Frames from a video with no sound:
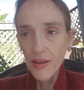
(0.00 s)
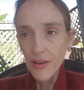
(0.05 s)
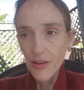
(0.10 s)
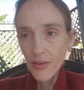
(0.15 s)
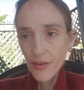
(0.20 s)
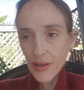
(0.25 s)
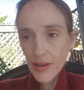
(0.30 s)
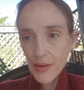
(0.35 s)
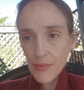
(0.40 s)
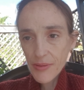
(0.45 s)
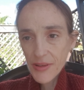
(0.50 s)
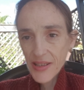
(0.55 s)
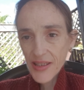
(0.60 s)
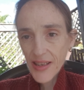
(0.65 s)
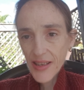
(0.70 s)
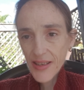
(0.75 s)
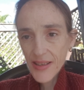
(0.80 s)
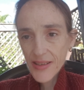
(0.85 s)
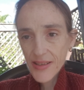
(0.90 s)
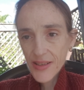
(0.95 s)
going
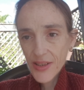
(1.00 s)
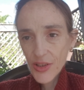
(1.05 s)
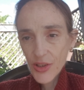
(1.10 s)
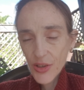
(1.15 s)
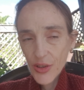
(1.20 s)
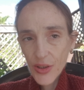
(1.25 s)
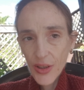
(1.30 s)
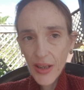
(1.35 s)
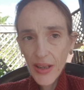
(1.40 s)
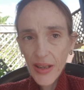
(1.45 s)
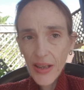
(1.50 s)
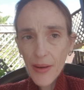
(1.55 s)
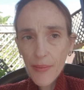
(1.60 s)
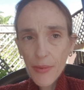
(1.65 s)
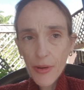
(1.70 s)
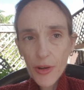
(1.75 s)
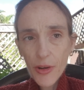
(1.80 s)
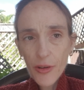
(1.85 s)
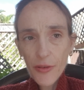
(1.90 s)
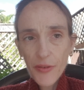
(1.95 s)
upstairs to heat up
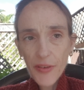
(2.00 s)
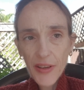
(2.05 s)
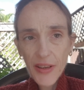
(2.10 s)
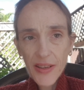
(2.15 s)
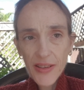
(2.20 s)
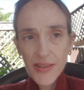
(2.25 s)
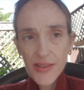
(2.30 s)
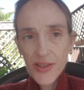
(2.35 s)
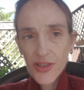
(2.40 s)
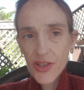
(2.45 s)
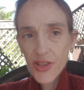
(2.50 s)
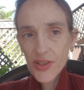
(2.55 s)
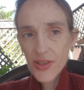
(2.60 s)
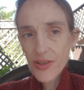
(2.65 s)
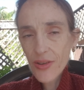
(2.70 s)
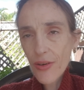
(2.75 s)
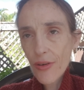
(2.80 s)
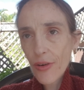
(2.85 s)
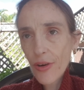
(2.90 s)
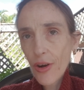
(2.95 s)
the coffee that's just
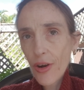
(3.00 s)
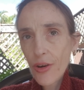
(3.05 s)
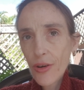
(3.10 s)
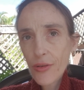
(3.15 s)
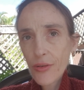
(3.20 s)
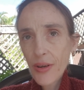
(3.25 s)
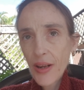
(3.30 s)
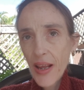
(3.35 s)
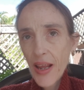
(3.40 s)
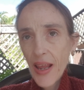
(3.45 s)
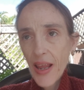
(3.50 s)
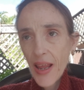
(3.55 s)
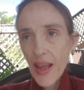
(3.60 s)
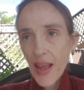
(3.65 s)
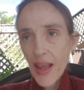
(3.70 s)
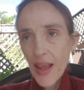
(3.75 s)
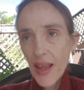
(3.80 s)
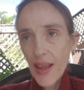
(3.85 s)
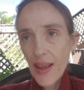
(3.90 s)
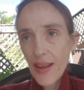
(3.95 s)
gone cold,
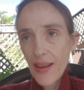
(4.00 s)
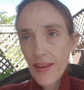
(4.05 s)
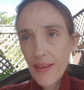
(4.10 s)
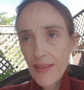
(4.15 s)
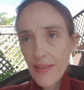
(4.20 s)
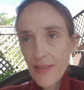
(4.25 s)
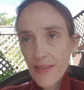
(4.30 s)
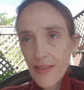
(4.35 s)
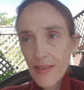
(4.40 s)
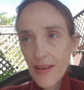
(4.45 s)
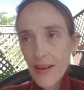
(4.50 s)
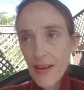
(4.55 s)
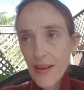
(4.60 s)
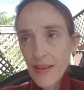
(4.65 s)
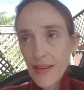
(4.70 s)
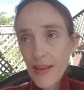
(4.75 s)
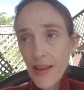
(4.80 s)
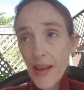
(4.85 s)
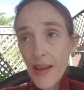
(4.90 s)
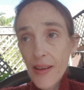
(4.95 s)
and
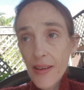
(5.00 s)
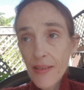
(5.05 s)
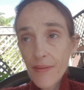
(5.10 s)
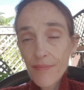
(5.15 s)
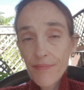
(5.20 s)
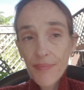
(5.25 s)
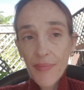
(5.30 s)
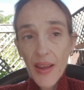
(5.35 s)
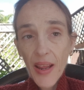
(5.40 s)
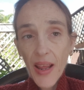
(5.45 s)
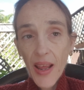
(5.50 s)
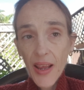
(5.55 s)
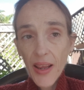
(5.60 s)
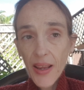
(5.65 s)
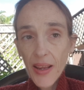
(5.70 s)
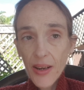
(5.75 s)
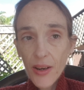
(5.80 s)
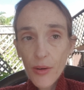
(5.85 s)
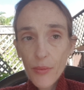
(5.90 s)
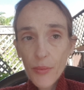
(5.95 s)
yeah,
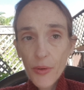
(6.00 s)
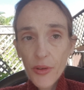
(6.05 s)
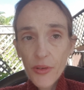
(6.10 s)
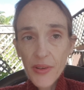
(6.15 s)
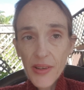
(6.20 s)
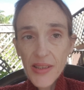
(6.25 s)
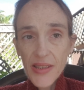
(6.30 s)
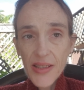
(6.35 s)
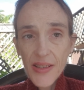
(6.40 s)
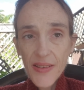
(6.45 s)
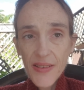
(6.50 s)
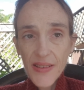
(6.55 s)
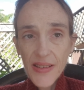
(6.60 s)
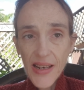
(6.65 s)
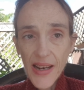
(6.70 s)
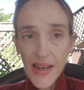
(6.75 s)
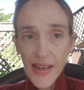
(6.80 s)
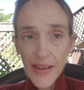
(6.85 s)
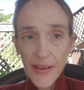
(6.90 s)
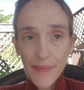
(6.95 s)
get on with the rest of the
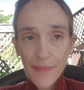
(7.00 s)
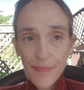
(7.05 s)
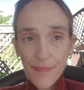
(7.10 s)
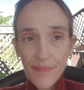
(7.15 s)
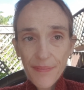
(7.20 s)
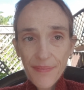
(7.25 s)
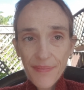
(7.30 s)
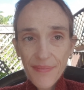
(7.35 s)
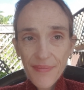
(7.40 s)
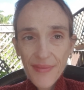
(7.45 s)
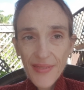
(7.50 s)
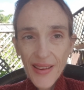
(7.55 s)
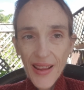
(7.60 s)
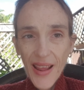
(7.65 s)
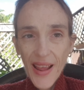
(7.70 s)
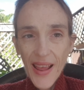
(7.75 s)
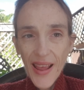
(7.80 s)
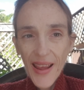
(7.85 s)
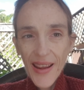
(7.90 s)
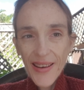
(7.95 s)
day.
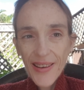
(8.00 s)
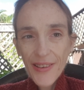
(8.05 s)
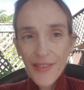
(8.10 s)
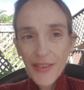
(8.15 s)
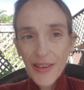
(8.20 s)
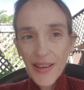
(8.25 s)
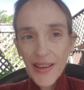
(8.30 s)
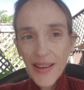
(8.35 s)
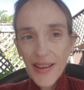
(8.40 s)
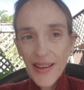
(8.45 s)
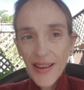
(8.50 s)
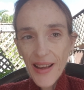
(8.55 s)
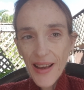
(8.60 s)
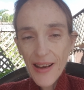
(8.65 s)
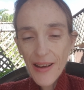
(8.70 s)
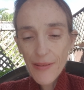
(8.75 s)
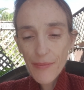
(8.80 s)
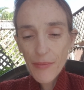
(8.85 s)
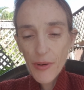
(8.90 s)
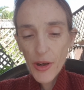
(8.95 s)
And I really
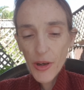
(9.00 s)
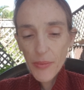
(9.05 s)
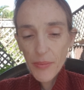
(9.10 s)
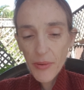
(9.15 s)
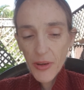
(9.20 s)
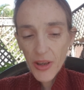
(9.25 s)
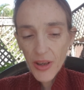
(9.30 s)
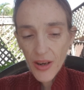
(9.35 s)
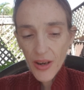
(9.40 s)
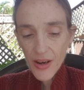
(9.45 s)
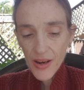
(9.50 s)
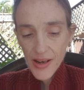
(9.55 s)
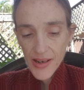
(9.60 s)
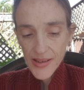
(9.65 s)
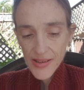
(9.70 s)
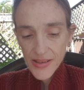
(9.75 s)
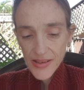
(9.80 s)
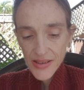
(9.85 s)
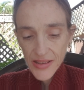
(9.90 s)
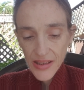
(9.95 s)
hope you
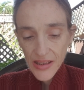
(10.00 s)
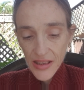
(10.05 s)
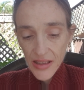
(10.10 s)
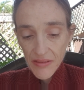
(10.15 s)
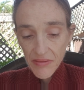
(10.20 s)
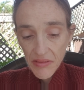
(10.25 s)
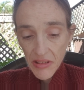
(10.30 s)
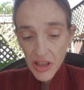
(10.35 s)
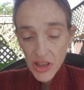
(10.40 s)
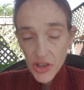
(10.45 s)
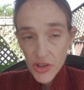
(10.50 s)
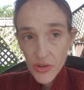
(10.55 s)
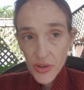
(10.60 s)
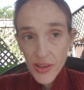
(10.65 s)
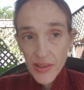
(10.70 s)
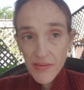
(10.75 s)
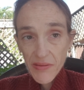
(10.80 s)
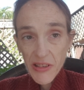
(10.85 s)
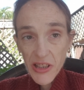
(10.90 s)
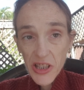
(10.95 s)
guys
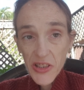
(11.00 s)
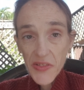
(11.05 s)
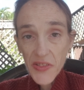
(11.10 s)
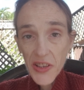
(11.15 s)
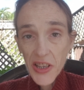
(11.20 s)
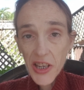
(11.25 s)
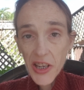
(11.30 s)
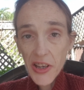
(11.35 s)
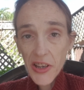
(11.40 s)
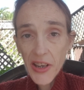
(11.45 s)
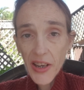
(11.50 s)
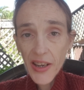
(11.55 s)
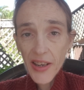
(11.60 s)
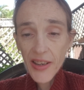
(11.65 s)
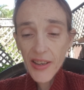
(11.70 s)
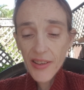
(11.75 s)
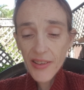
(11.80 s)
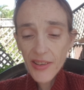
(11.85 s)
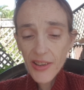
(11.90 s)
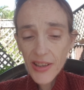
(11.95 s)
enjoyed this video
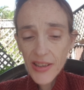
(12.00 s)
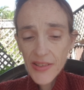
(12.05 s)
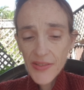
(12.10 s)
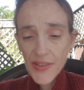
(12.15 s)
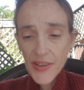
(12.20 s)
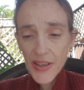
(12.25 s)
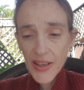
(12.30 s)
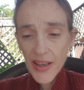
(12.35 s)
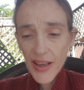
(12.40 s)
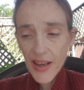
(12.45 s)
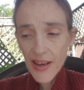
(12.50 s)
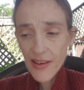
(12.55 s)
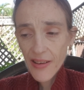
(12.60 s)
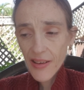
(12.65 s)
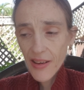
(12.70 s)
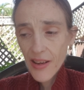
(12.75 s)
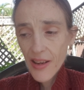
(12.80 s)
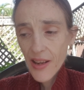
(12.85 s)
and liked finding out